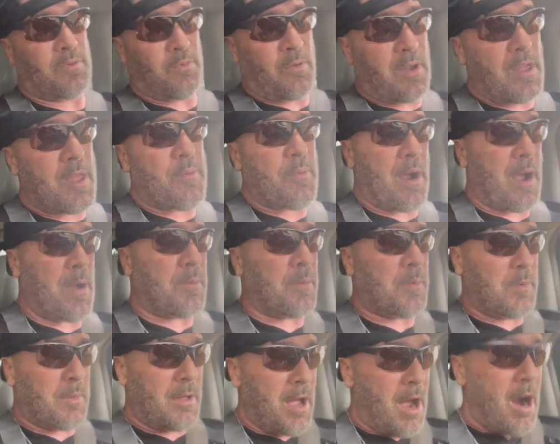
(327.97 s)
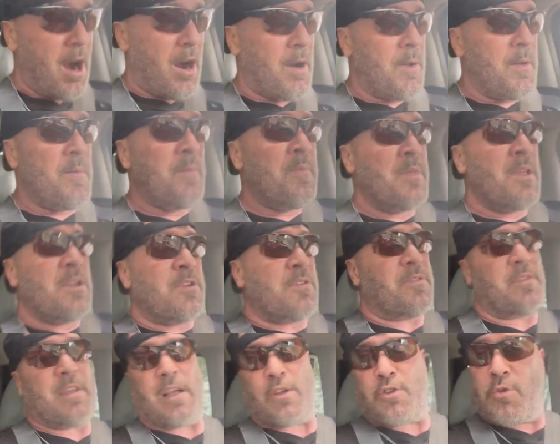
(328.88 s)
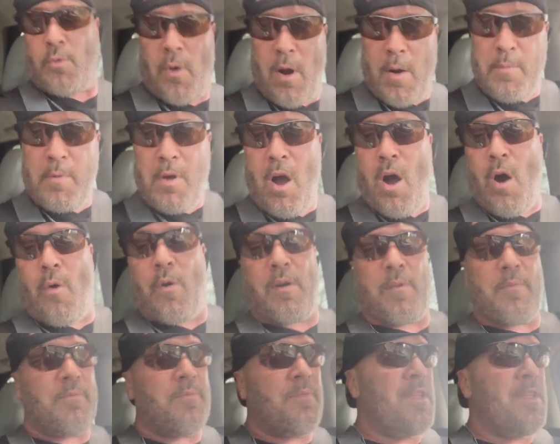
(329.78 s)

where they probably are. That's where I'm going.